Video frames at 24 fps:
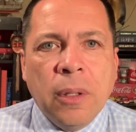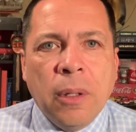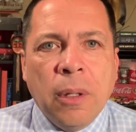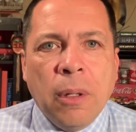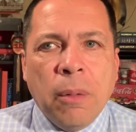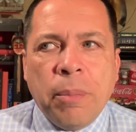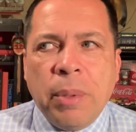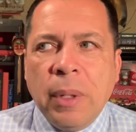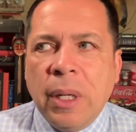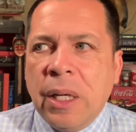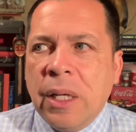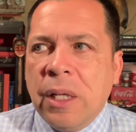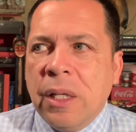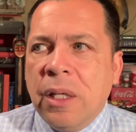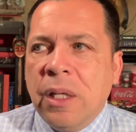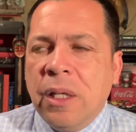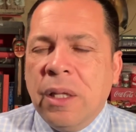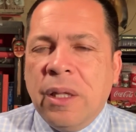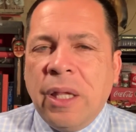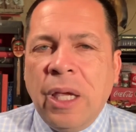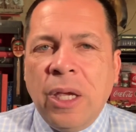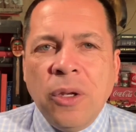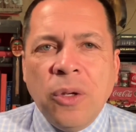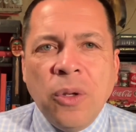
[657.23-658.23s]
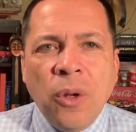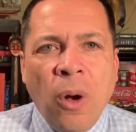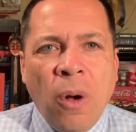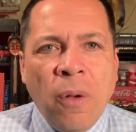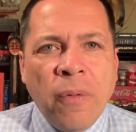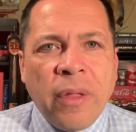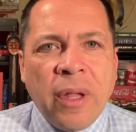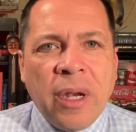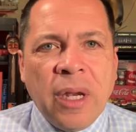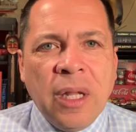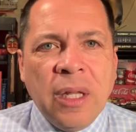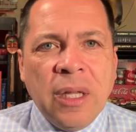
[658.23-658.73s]
But they know
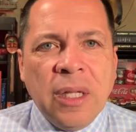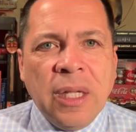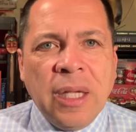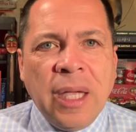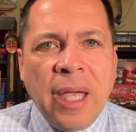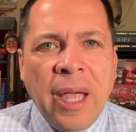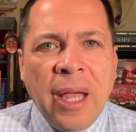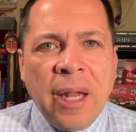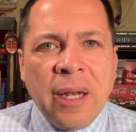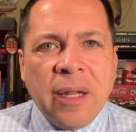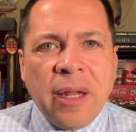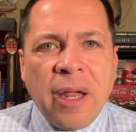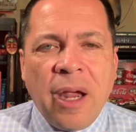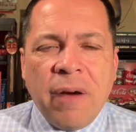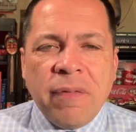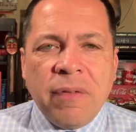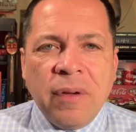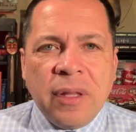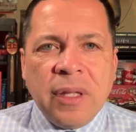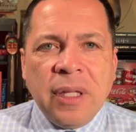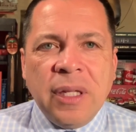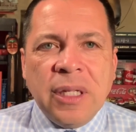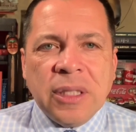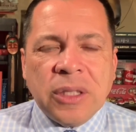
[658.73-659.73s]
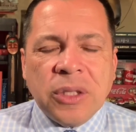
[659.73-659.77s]
that in the end, everything is